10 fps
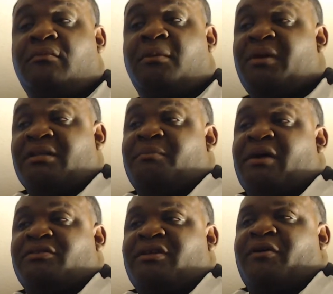Because
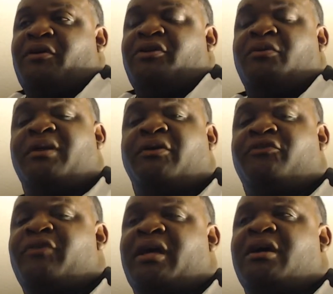Microsoft ain't gonna do it. They're gonna
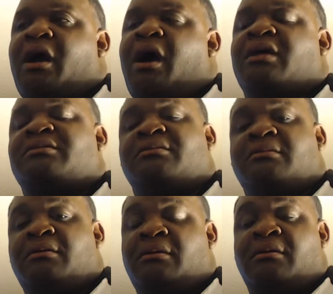try to cut costs,
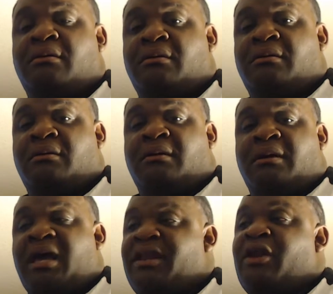
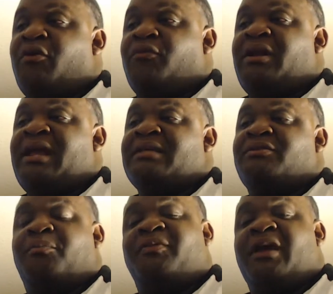and they don't realize
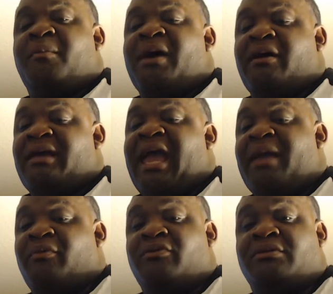the thing about
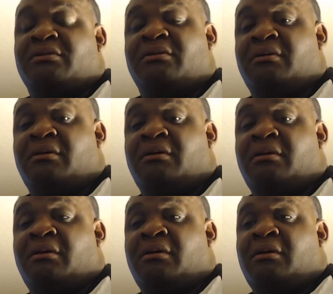gamers.
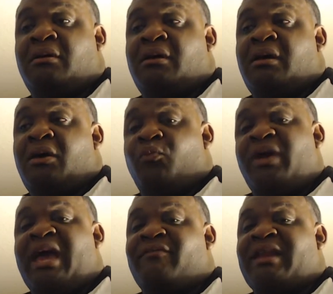
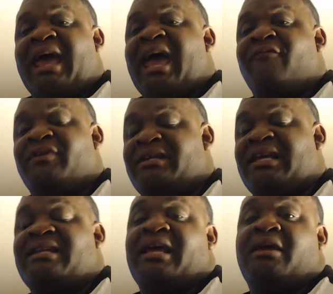We have an eye for
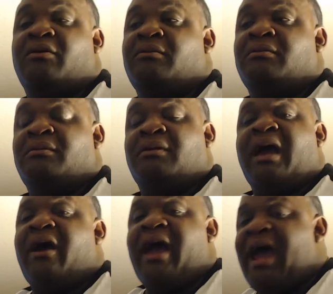detail.
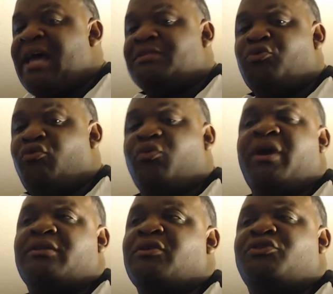Our eyes move
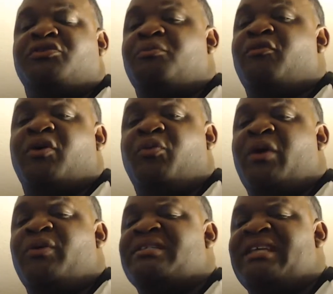quick, so used to moving
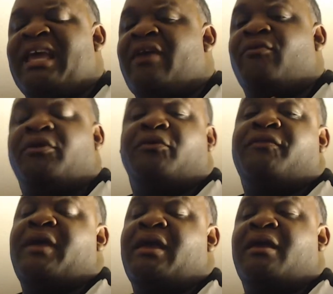quick, we see every little
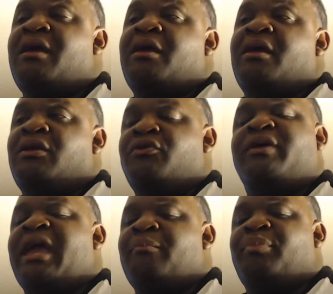thing. You
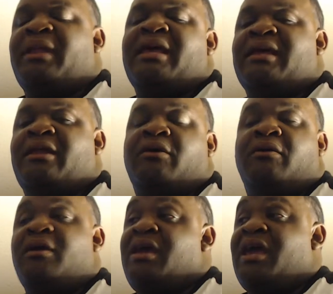can't play that here.
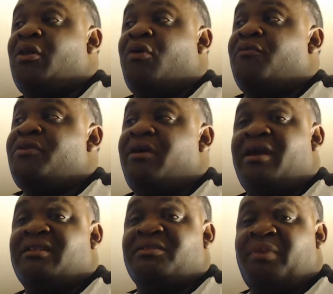And over there
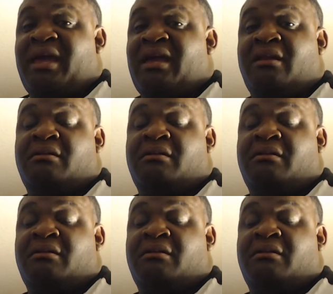in Japan,